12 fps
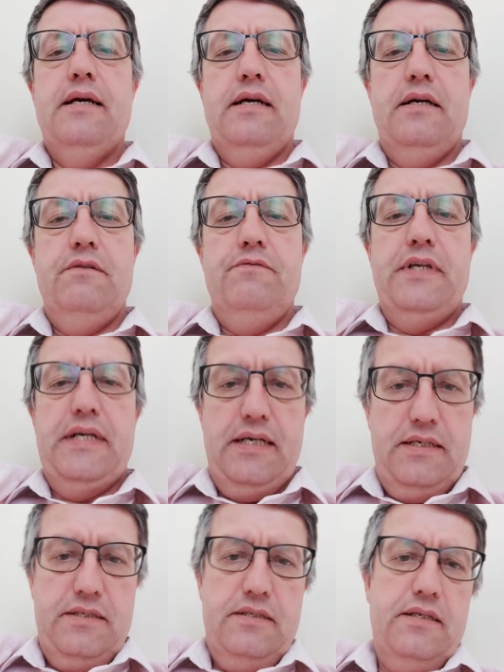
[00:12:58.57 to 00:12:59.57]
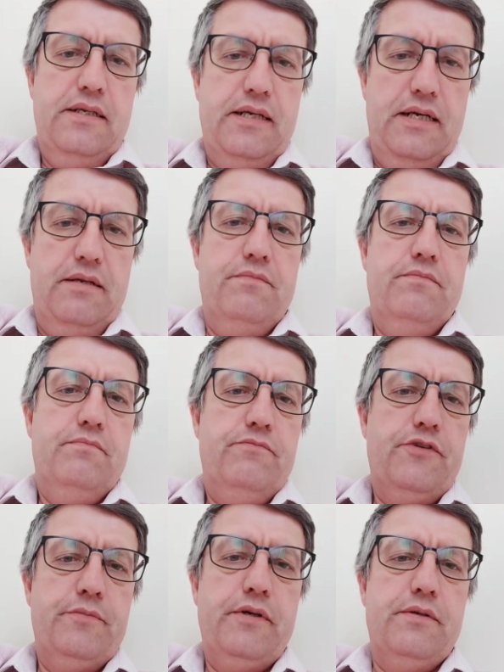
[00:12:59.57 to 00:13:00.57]
And the Act, again,
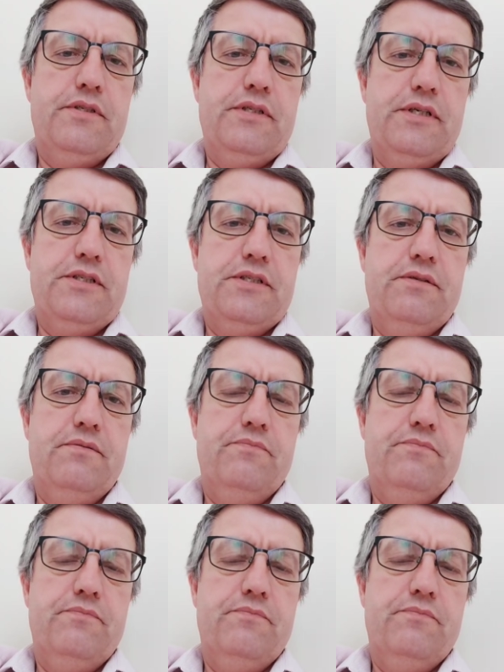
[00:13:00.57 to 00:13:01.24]
promotes this.